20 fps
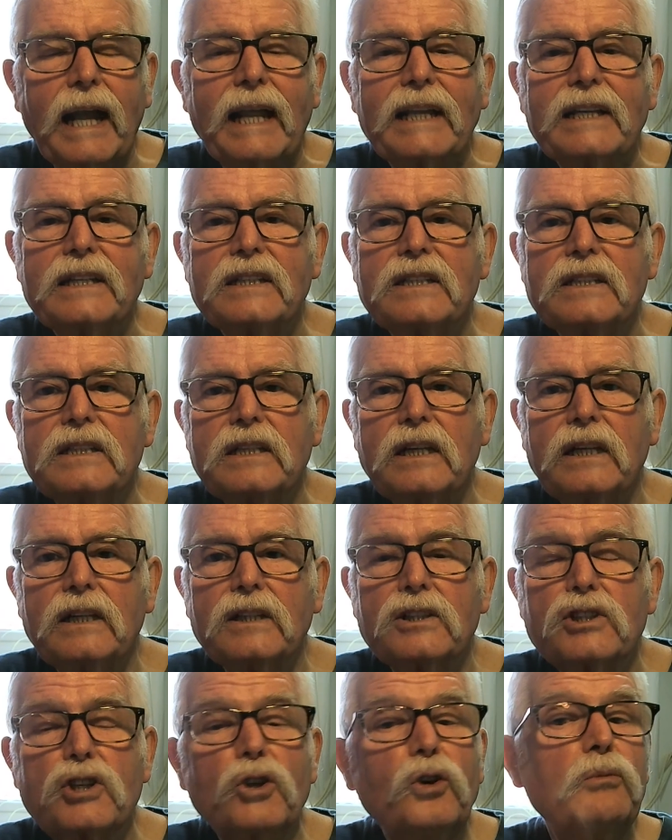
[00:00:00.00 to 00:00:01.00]
And
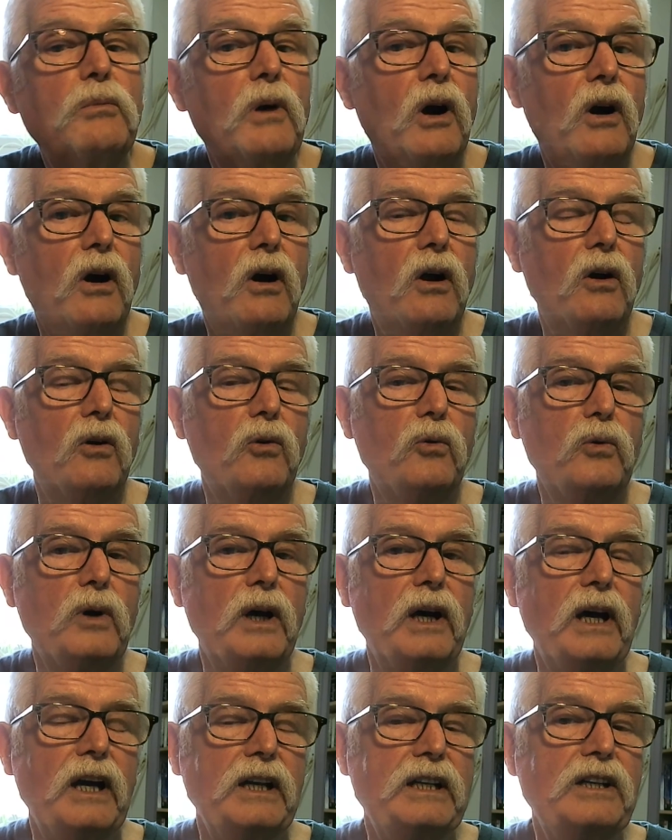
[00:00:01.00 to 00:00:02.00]
I
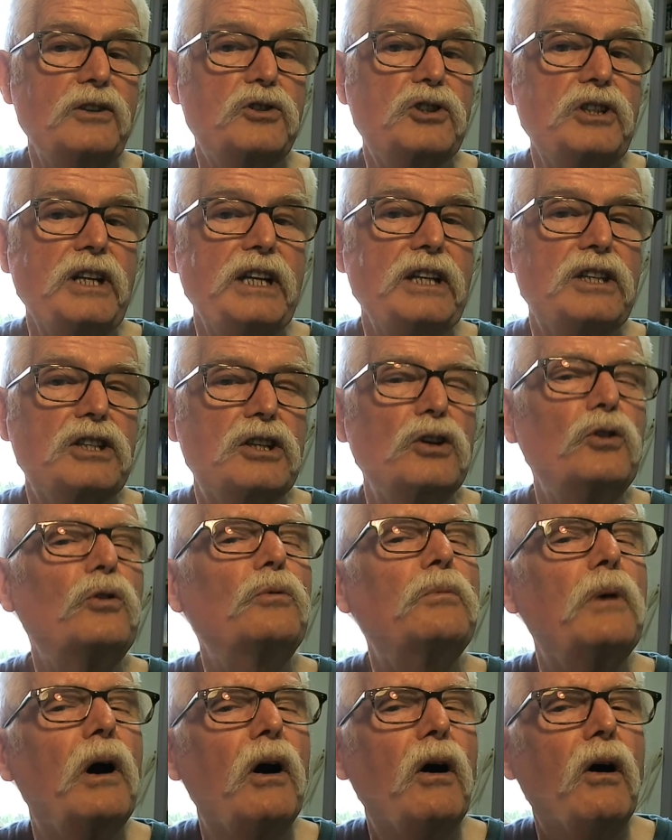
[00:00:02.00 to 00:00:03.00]
just need
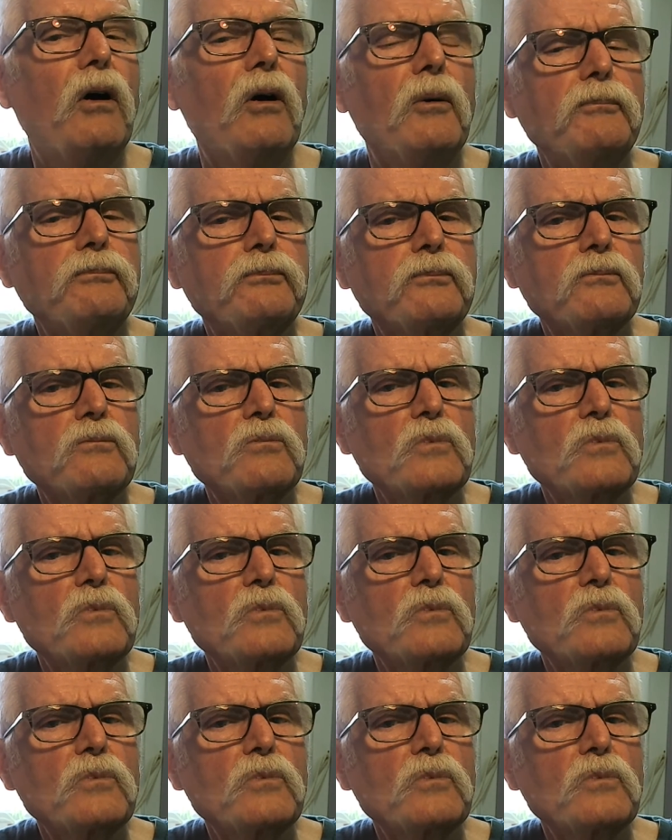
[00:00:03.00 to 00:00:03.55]
two more